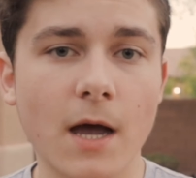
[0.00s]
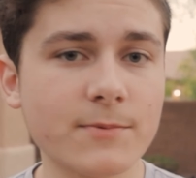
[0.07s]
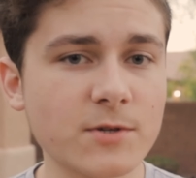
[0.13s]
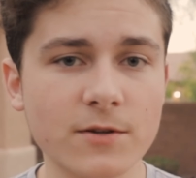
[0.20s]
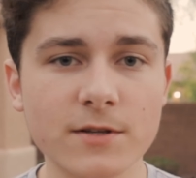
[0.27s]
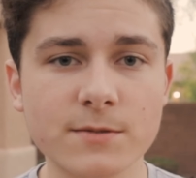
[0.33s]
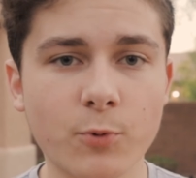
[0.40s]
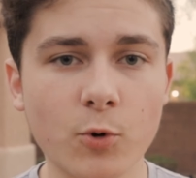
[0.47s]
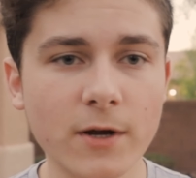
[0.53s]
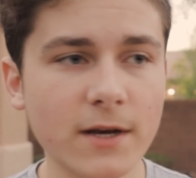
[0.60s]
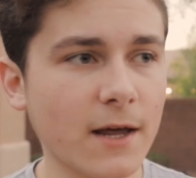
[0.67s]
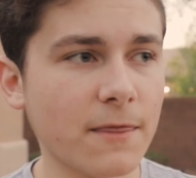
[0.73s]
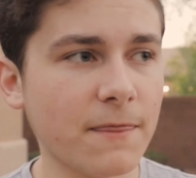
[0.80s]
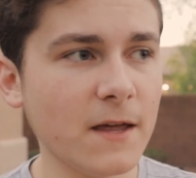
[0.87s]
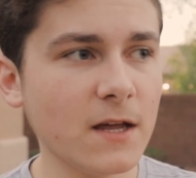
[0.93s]
Up till this
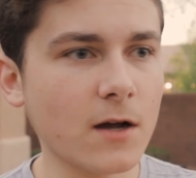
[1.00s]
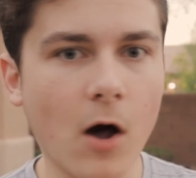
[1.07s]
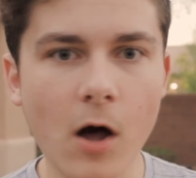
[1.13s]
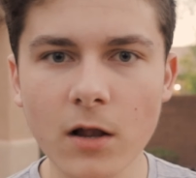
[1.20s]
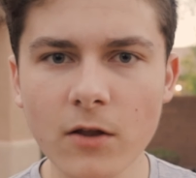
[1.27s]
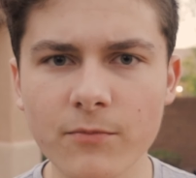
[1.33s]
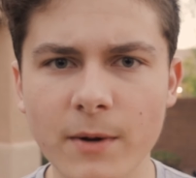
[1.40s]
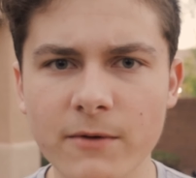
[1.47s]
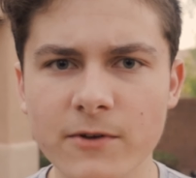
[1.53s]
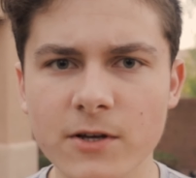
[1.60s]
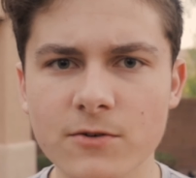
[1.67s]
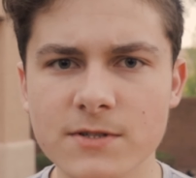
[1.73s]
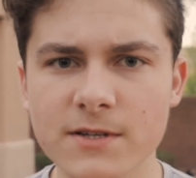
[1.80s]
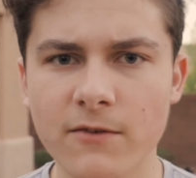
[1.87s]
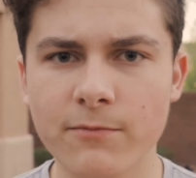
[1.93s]
point, I think all of my
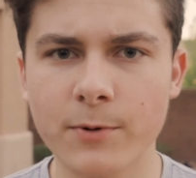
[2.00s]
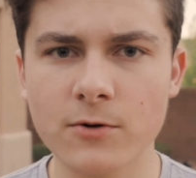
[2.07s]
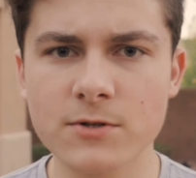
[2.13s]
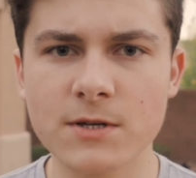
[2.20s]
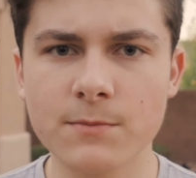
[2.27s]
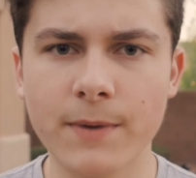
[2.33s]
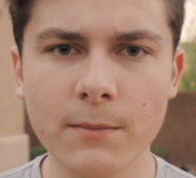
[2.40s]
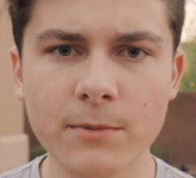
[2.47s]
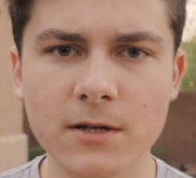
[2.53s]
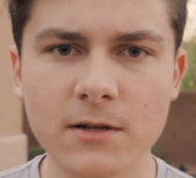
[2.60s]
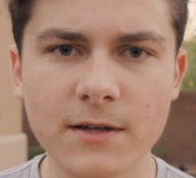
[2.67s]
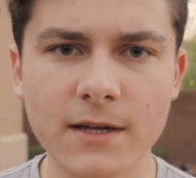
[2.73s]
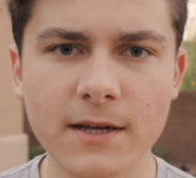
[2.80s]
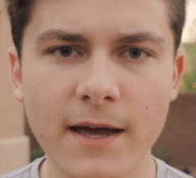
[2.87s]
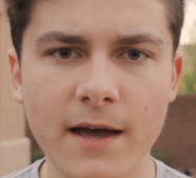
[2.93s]
videos I've posted
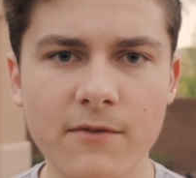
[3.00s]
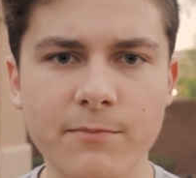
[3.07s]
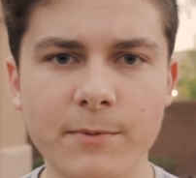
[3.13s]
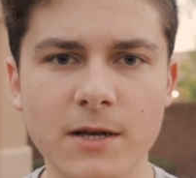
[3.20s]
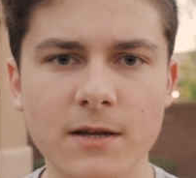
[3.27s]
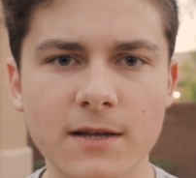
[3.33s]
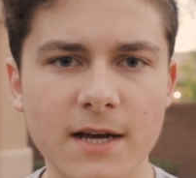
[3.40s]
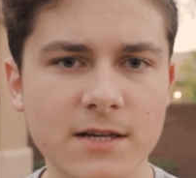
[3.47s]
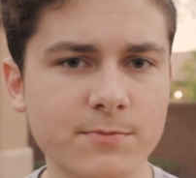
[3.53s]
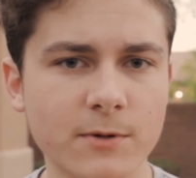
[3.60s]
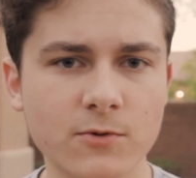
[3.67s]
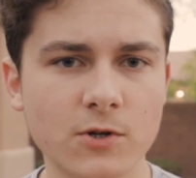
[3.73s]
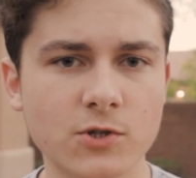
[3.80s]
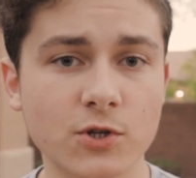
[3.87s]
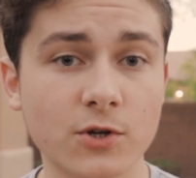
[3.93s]
publicly have been in the
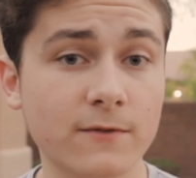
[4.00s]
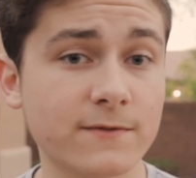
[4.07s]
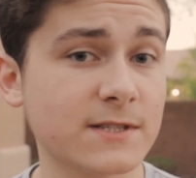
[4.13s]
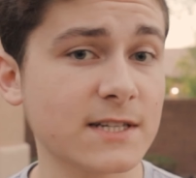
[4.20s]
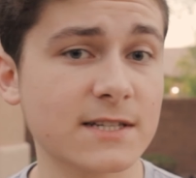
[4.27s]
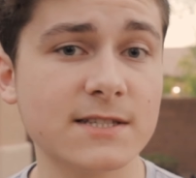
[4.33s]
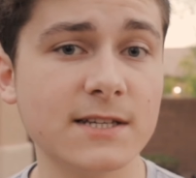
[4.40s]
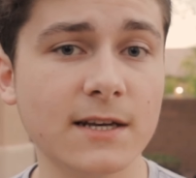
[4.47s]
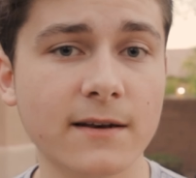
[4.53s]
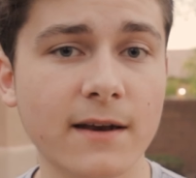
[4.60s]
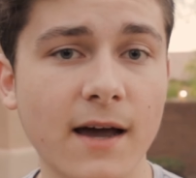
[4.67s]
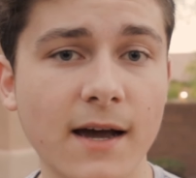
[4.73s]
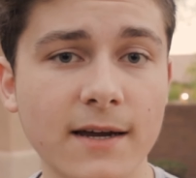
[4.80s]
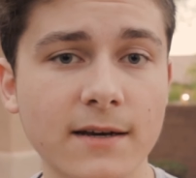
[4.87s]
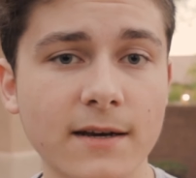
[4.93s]
aspect ratio of
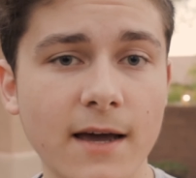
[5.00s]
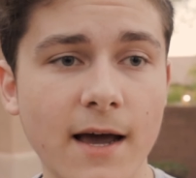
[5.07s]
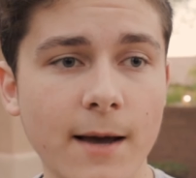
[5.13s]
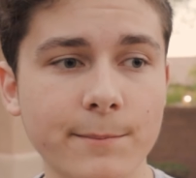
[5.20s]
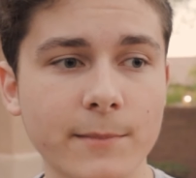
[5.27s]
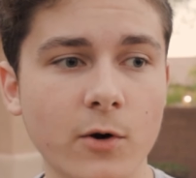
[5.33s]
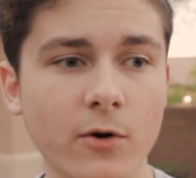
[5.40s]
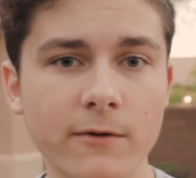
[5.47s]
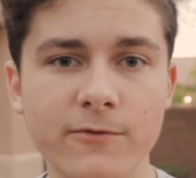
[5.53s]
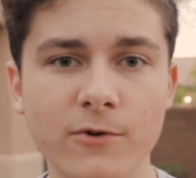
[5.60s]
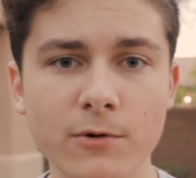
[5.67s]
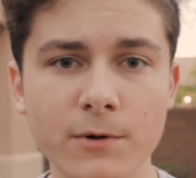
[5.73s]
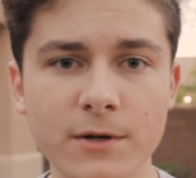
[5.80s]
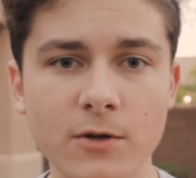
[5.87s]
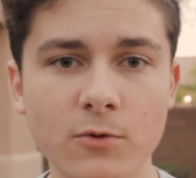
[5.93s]
16:9. Going
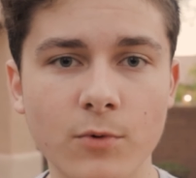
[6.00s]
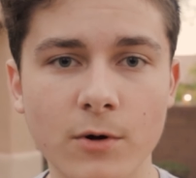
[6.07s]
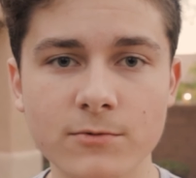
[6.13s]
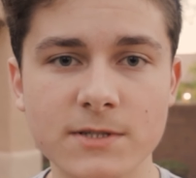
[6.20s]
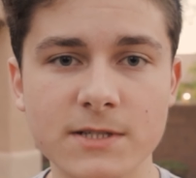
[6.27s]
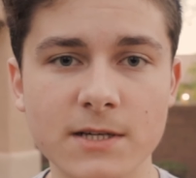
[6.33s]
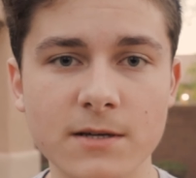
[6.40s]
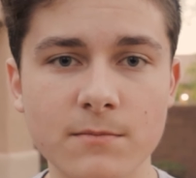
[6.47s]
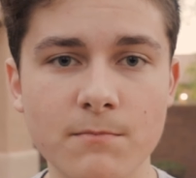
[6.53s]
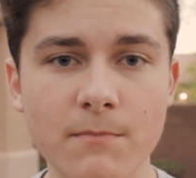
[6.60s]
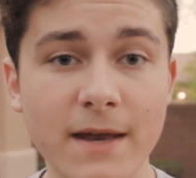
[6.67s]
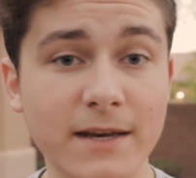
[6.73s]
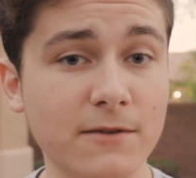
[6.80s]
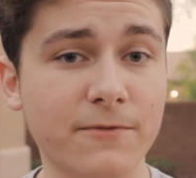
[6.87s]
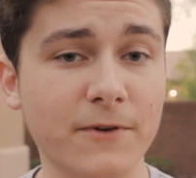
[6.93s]
forward, you won't see
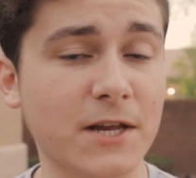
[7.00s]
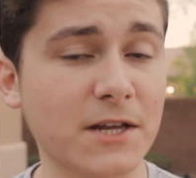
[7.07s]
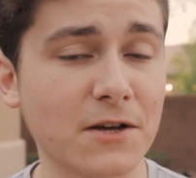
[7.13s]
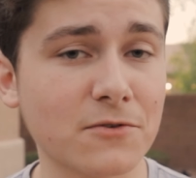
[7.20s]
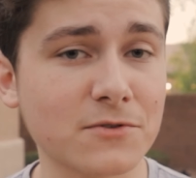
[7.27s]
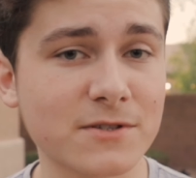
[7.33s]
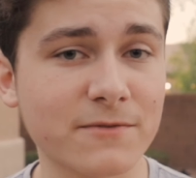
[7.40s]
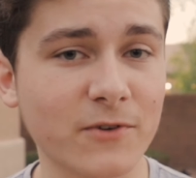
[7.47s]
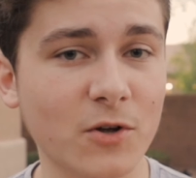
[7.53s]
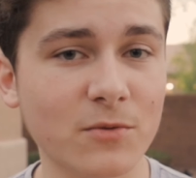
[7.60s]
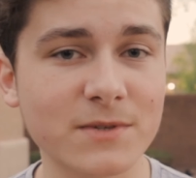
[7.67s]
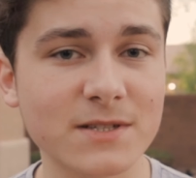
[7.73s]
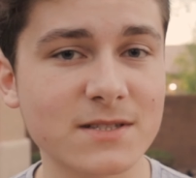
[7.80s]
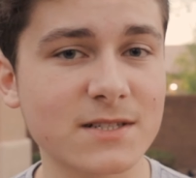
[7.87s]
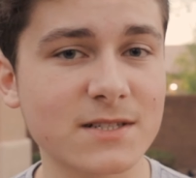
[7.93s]
many videos filmed in